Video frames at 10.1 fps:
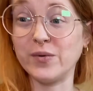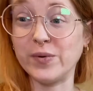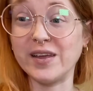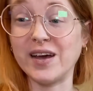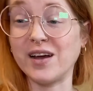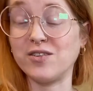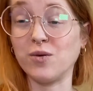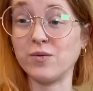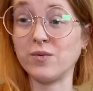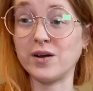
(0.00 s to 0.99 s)
But like, I
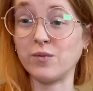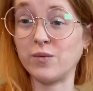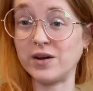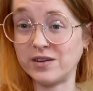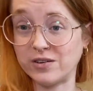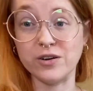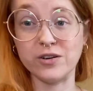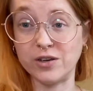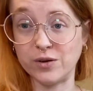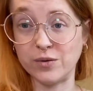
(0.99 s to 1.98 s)
don't want it to
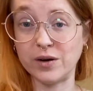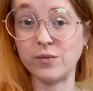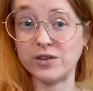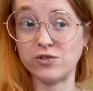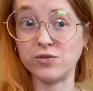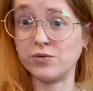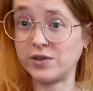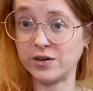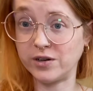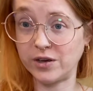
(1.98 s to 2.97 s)
hurt you. I don't want the truth
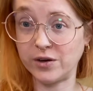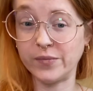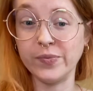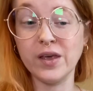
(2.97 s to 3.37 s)
to hurt you.